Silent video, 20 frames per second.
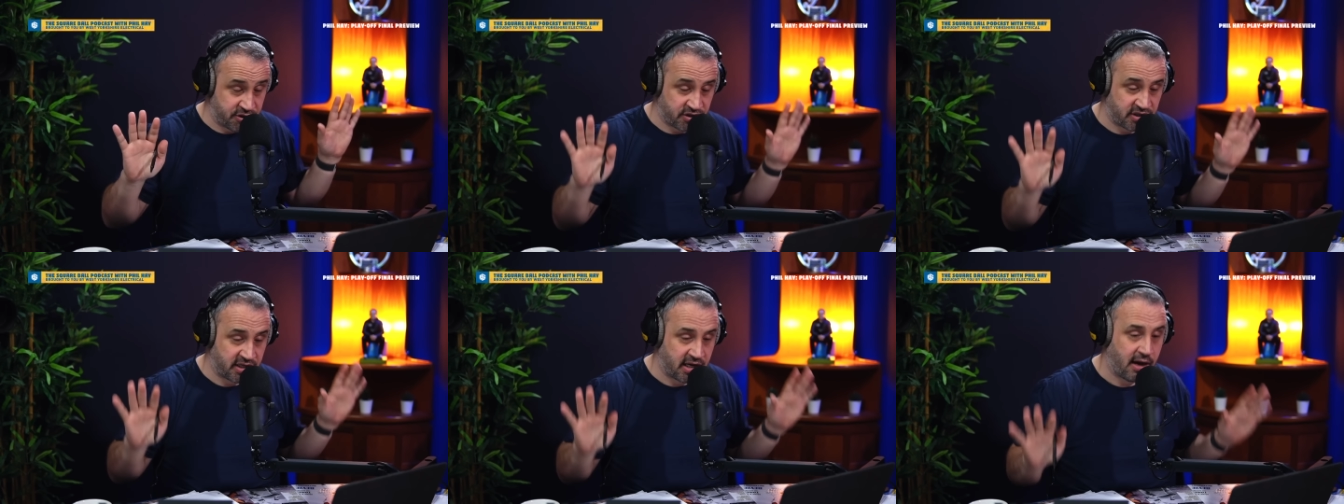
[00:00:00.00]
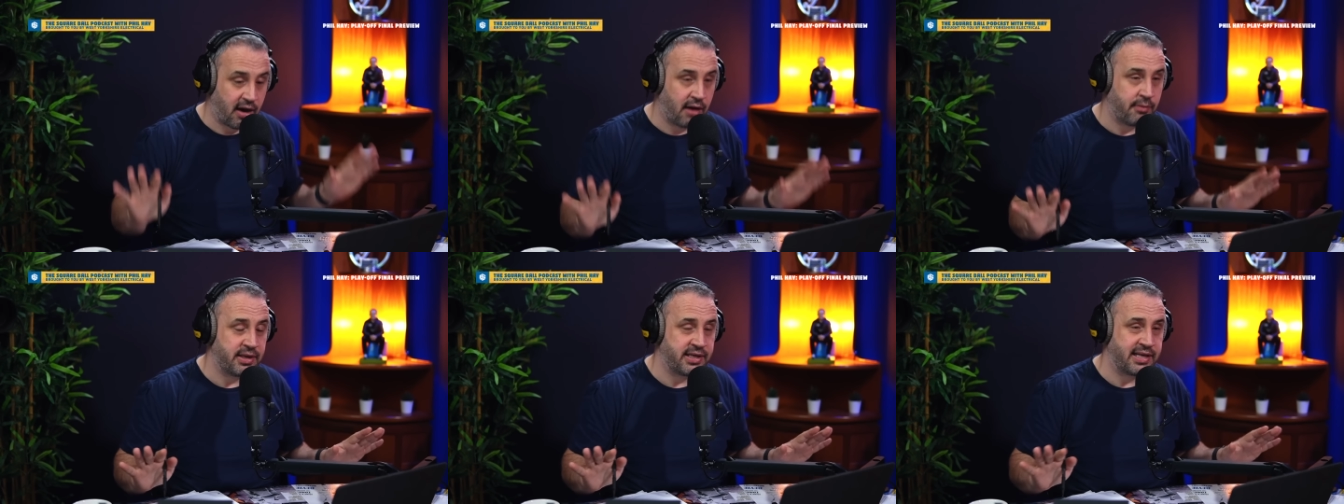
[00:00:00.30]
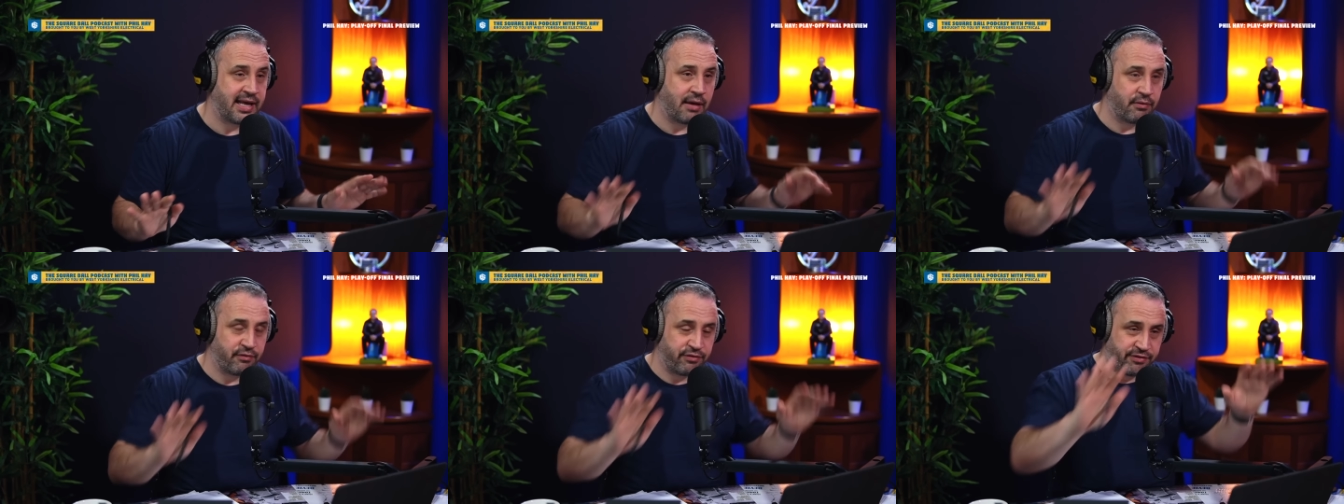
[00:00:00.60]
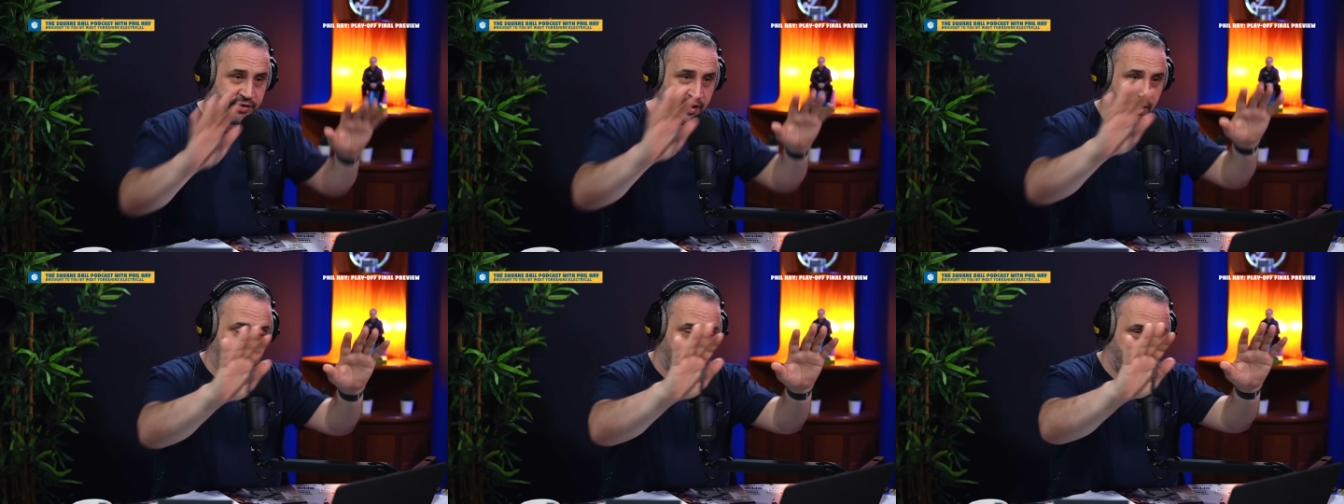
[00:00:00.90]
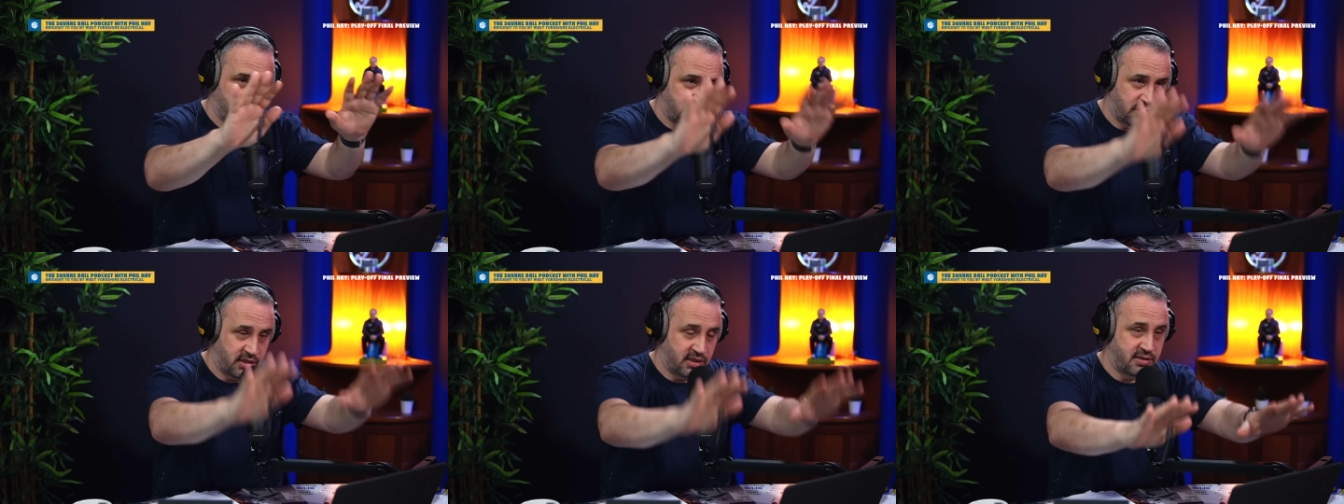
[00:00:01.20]
Just calm it down. Farke
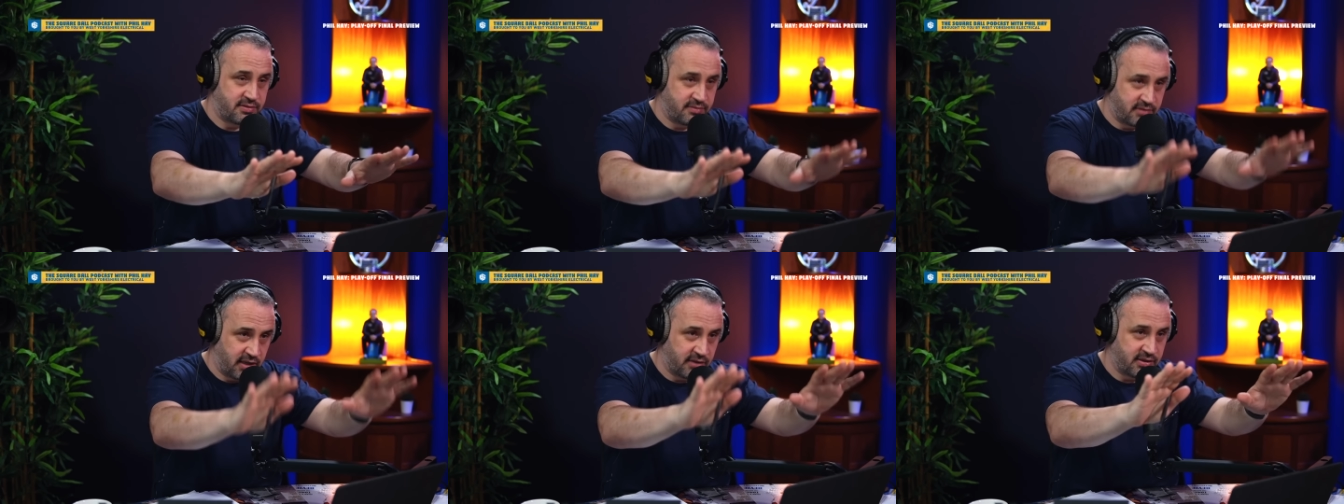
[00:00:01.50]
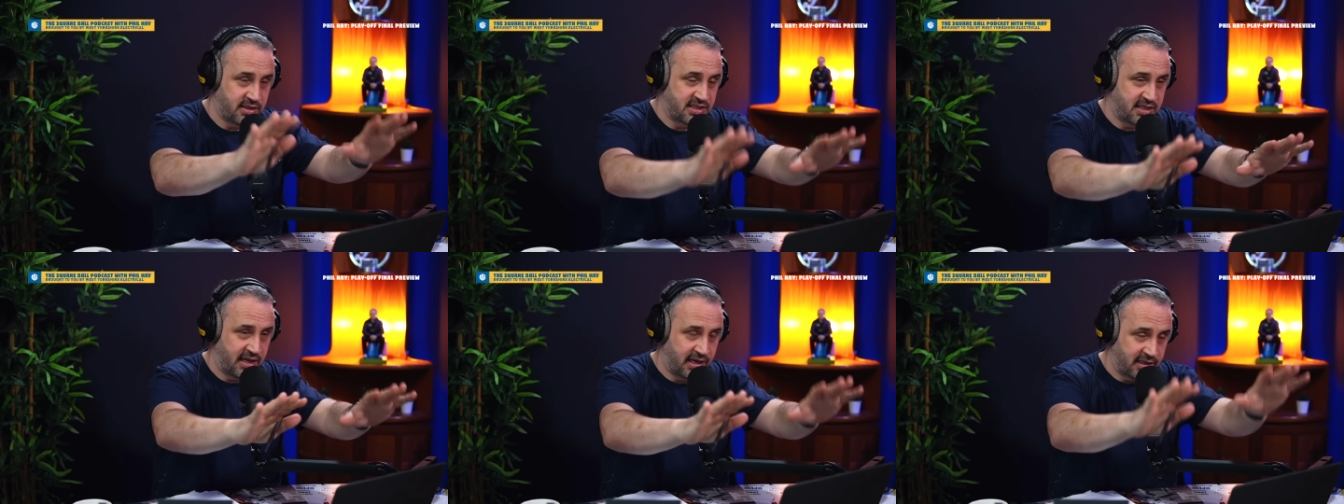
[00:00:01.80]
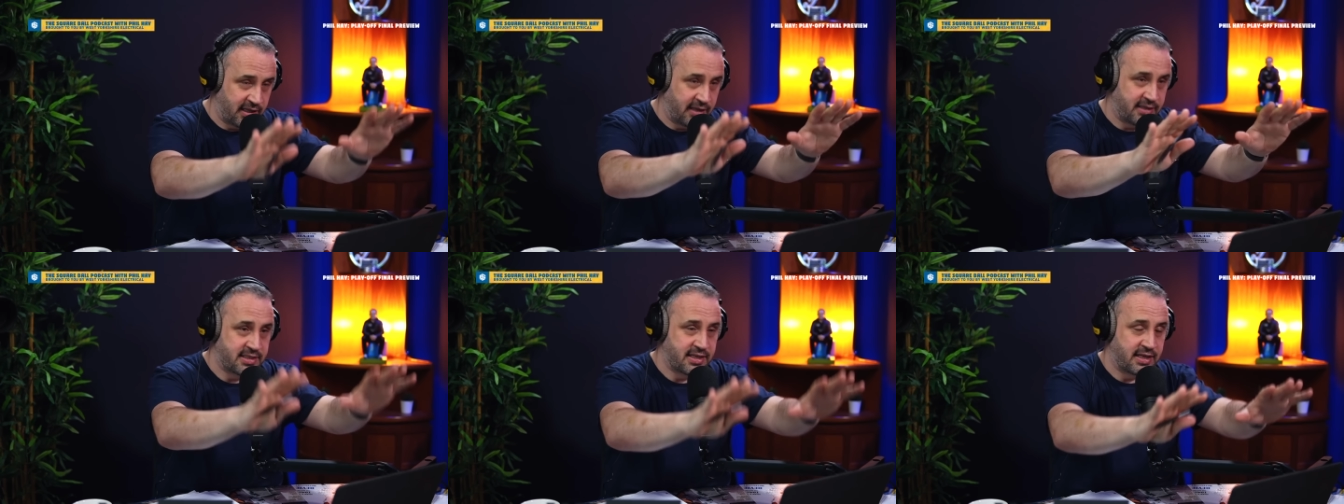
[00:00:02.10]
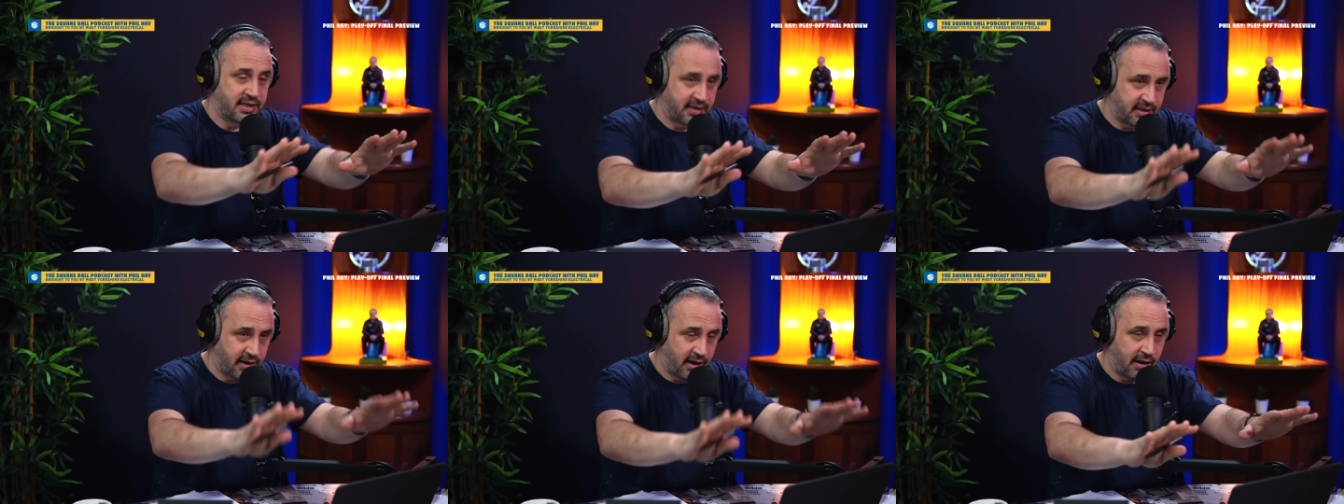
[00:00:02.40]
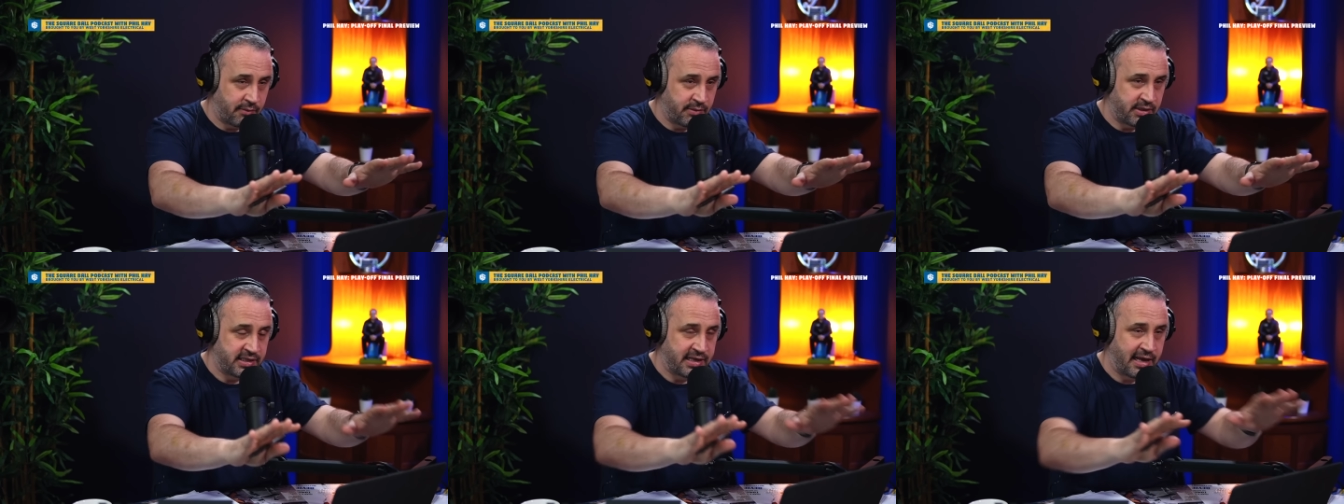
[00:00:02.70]
was on the on the sideline saying,
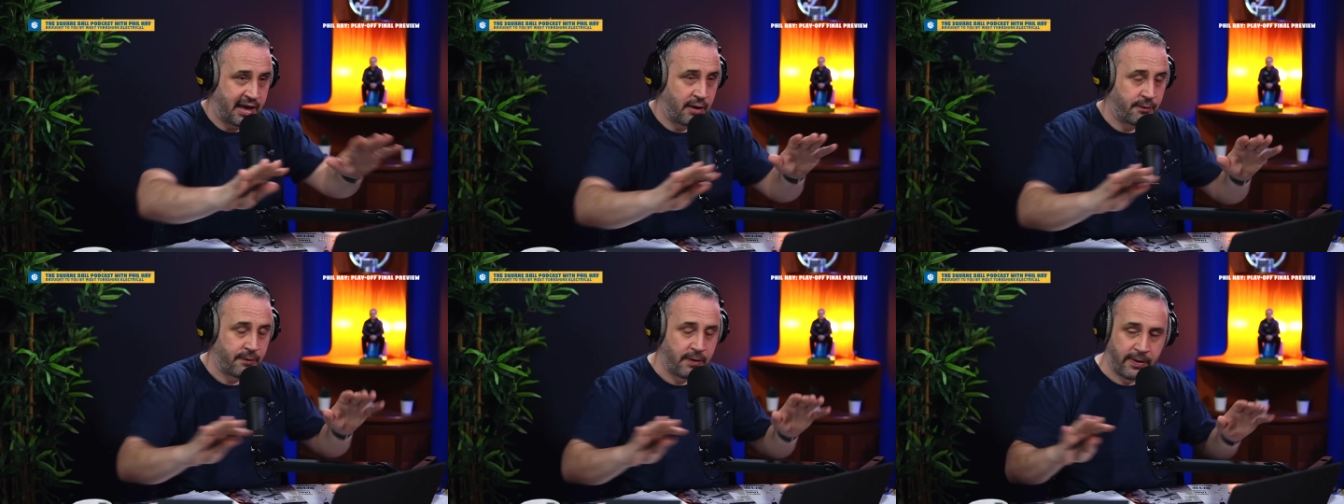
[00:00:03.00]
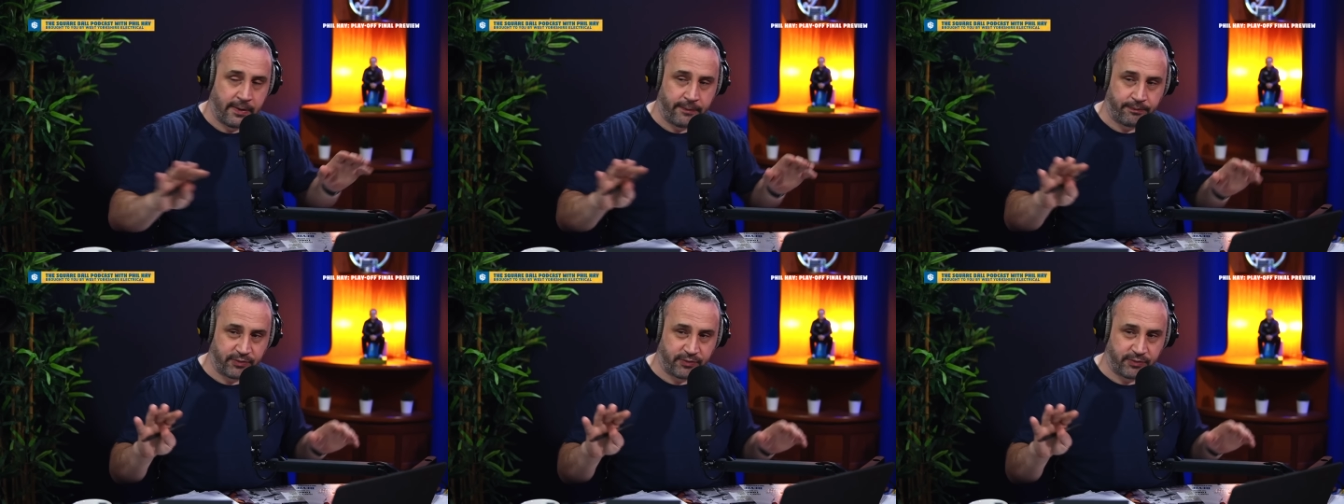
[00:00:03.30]
"Calm it down."